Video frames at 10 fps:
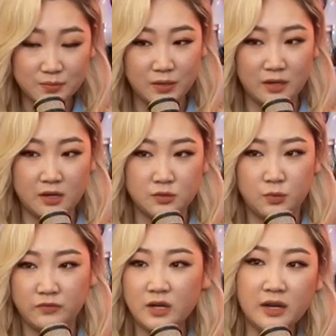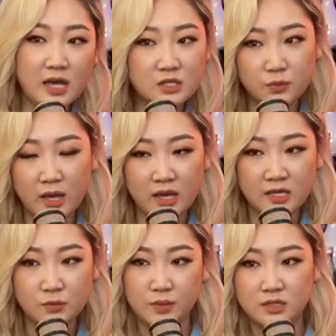because we've done
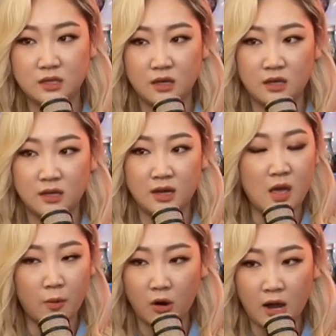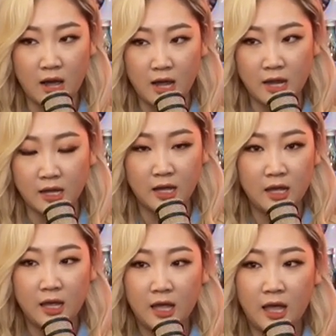x-rays, we did an MRI,
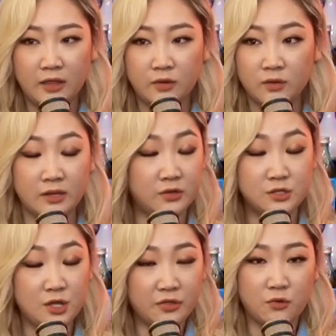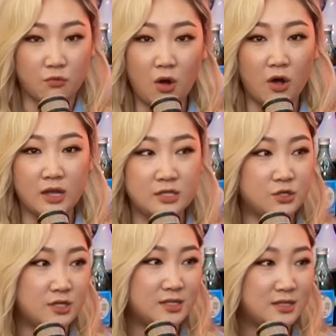and like there's nothing wrong. It's
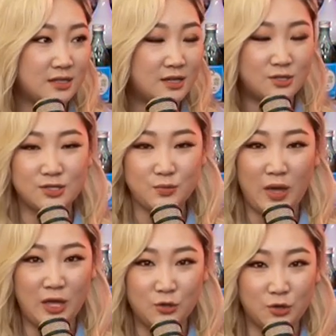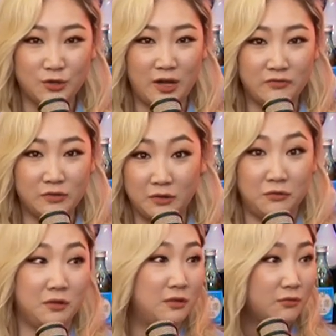just it's just pain you're gonna have to live
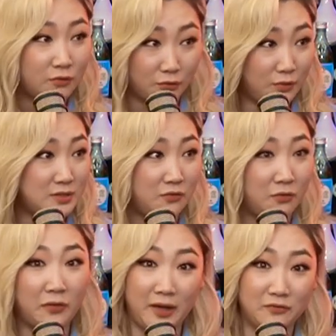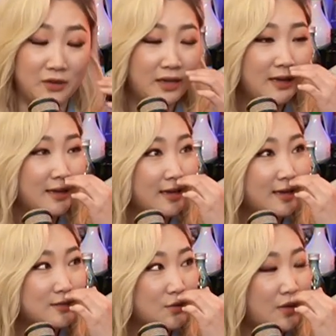with for the rest of your life.
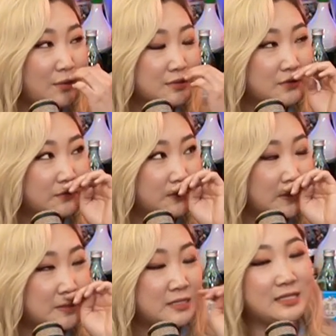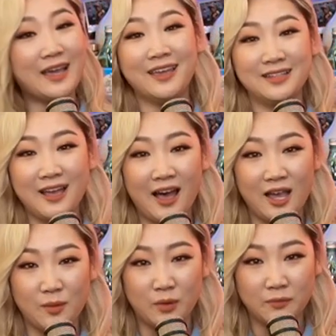And so that was the the second
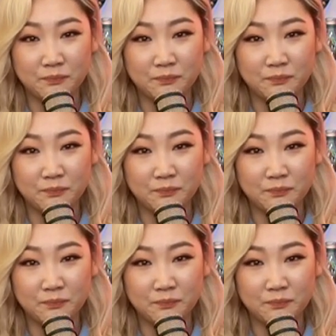time